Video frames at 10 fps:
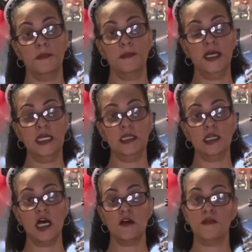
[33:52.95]

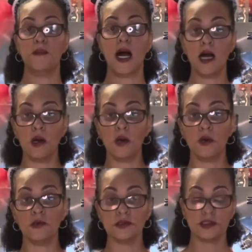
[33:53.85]
meatloaf
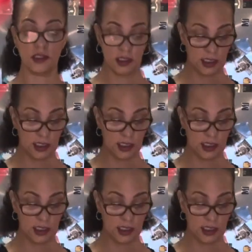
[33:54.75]
balls.